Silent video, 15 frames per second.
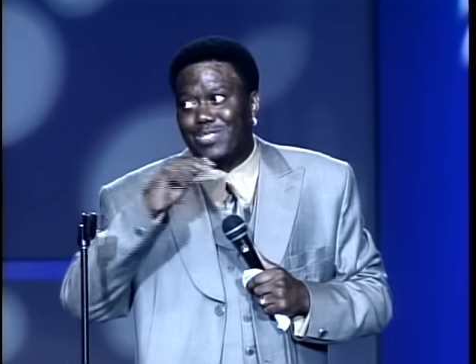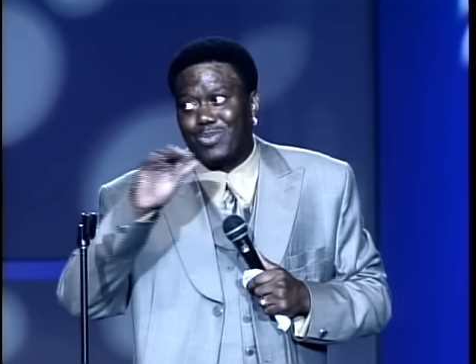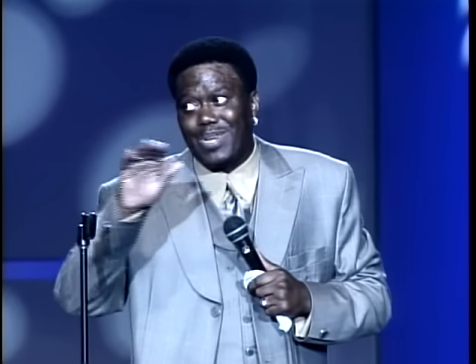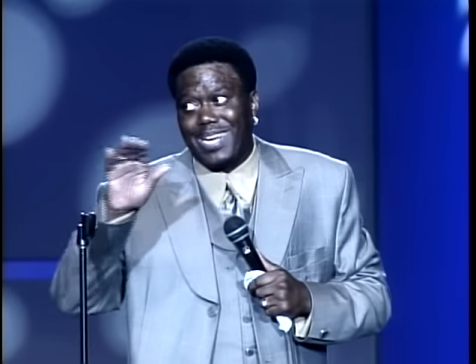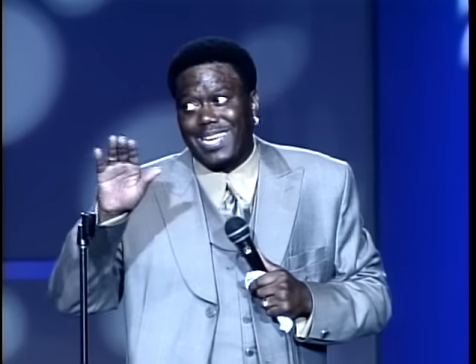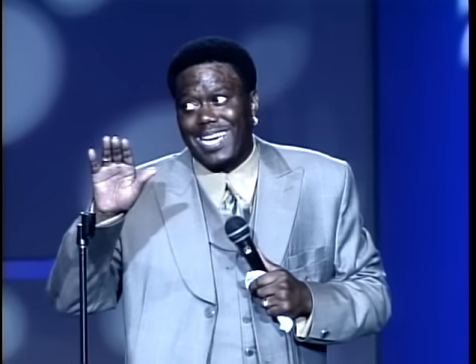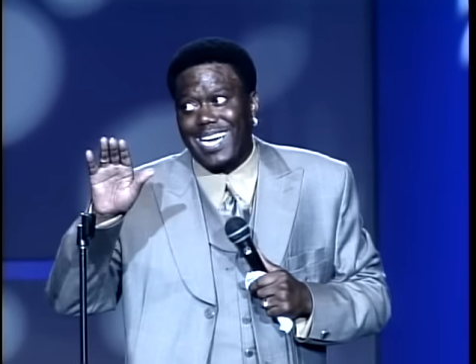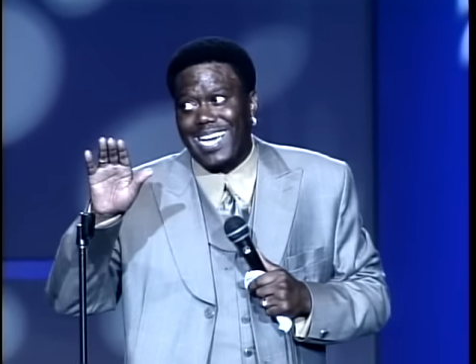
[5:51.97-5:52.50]
I
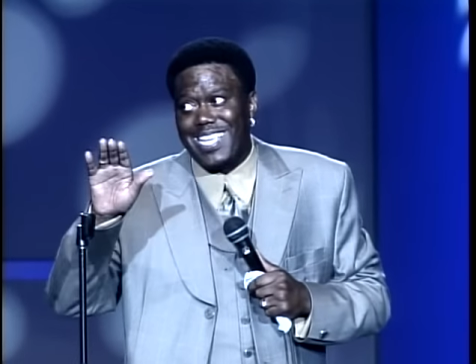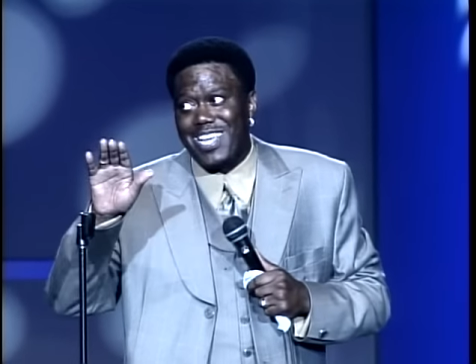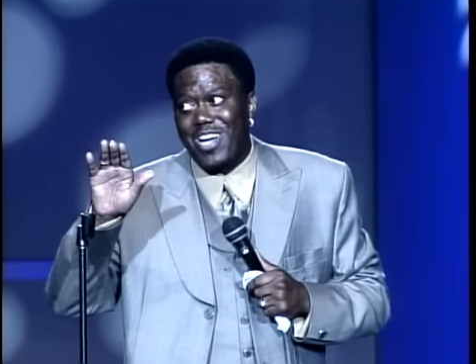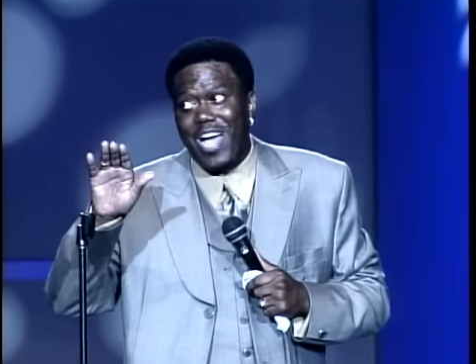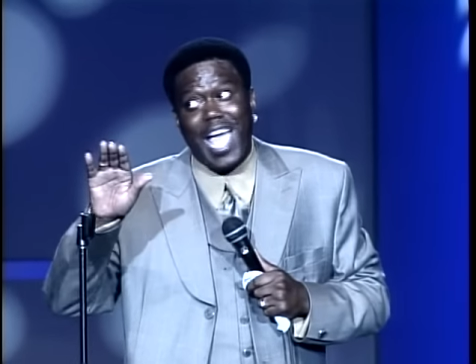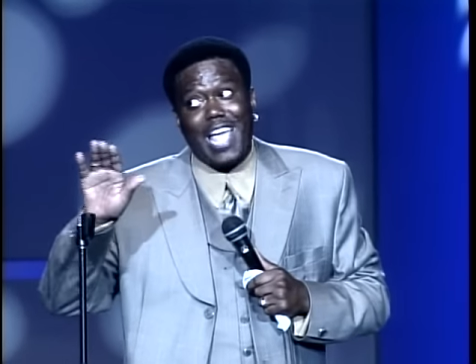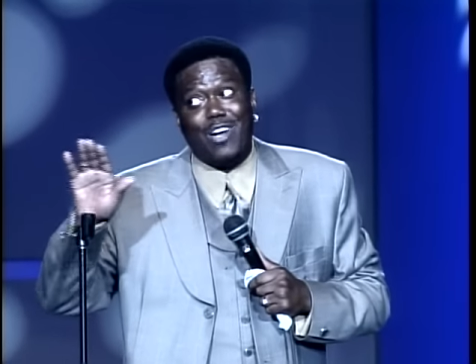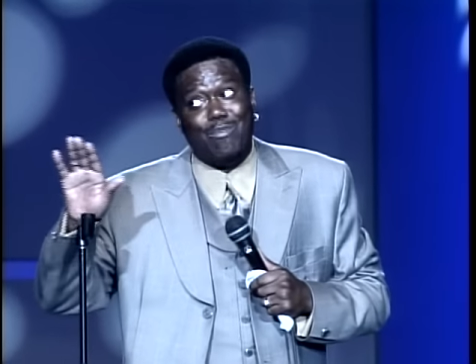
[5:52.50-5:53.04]
swear to God,
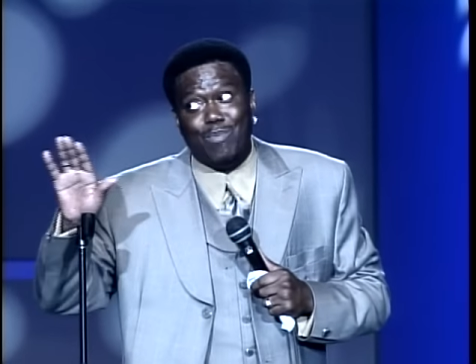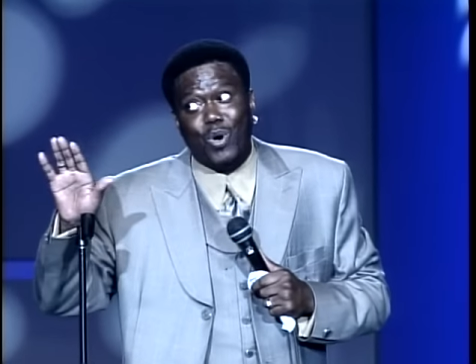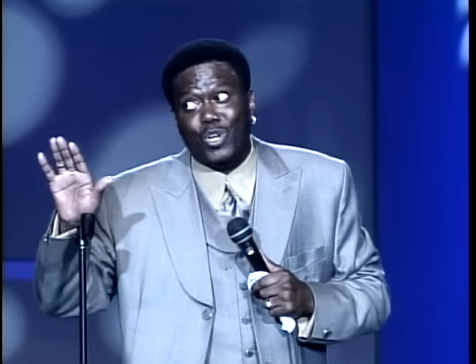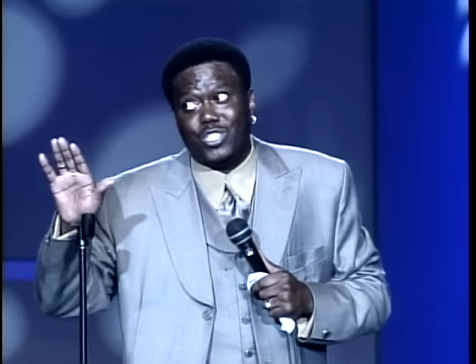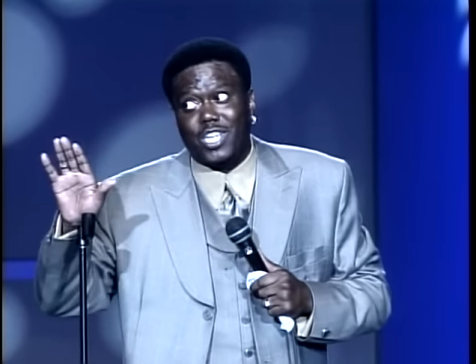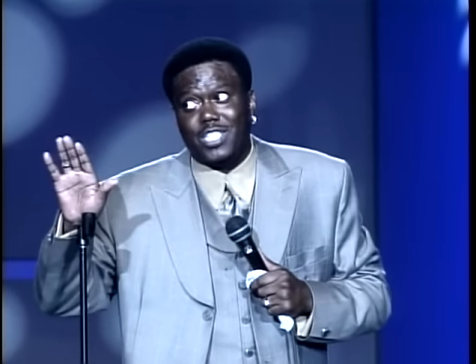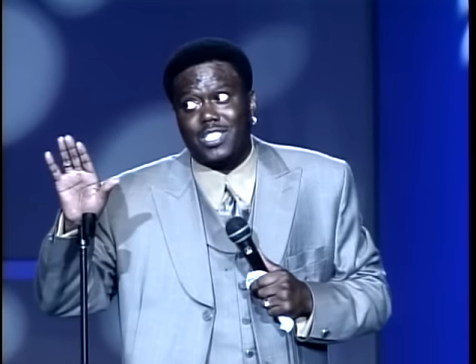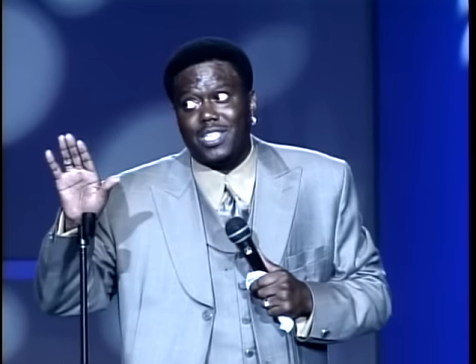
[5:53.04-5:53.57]
y'all, I ain't gonna
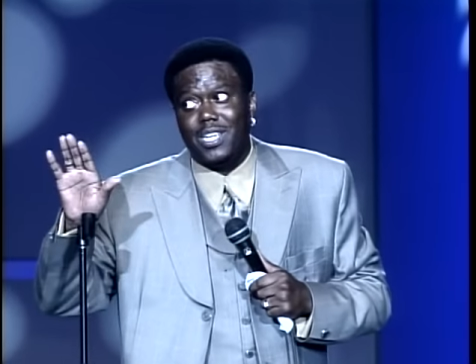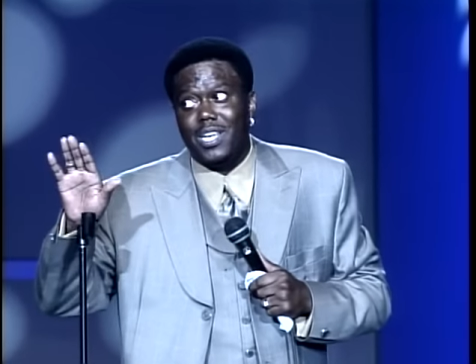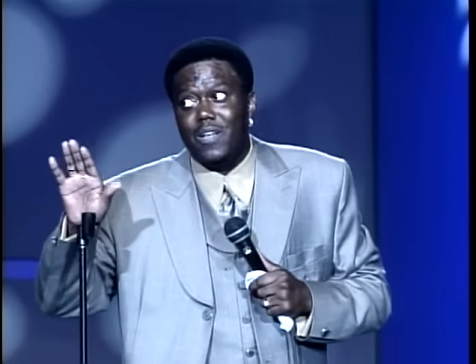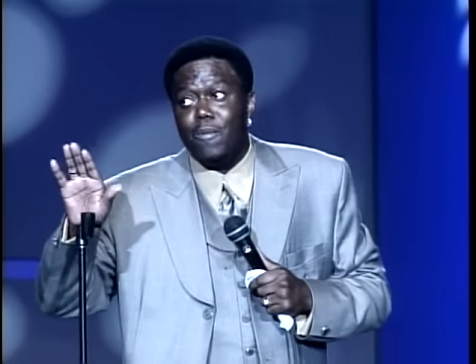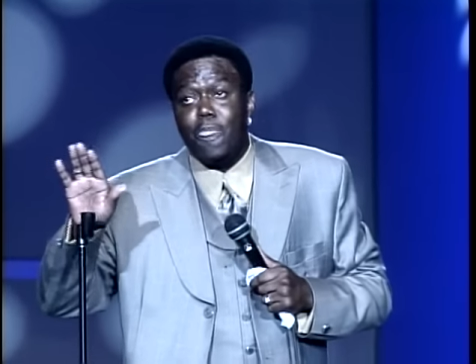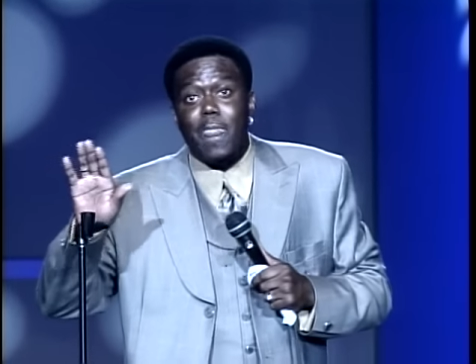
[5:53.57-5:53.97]
bullshit you.